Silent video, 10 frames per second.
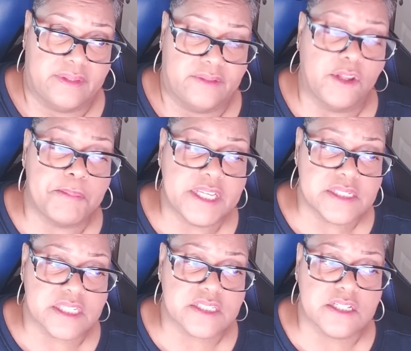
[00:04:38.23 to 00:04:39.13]
The
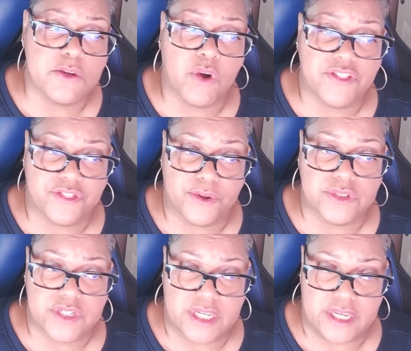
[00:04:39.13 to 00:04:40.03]

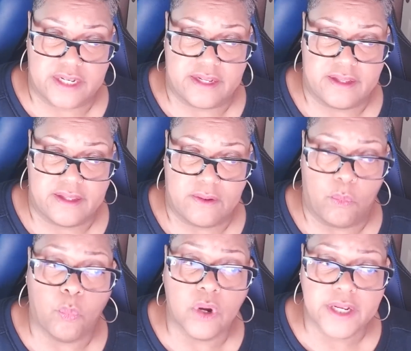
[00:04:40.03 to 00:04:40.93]
B-61-13
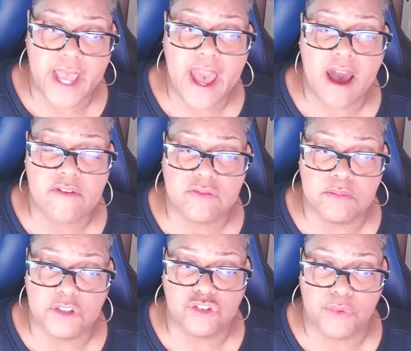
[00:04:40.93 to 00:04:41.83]
would have
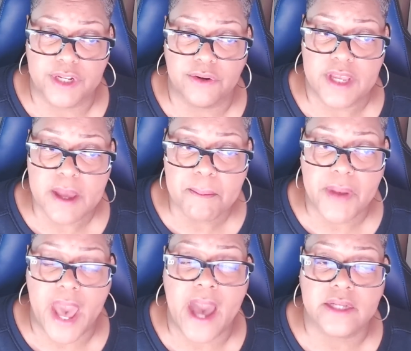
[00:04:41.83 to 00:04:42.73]
much greater
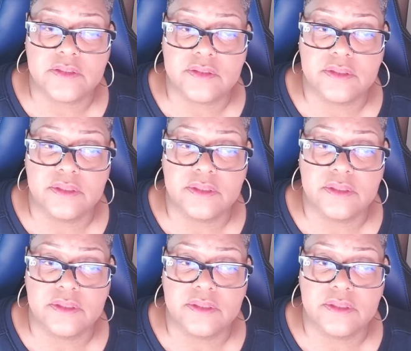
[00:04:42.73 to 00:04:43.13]
impact,